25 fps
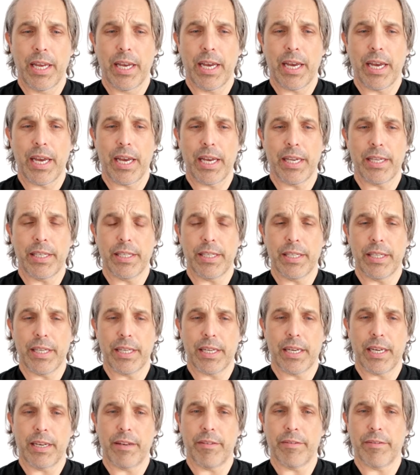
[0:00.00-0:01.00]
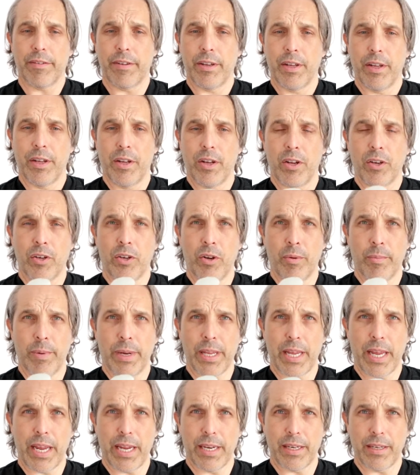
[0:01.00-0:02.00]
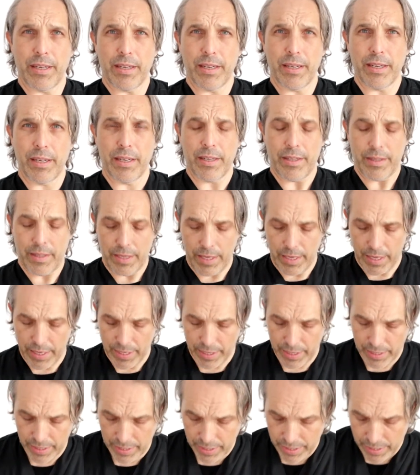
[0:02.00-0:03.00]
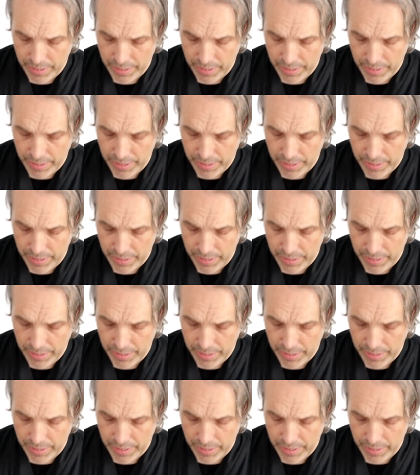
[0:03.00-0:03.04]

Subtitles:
has a kind of knobbly end there.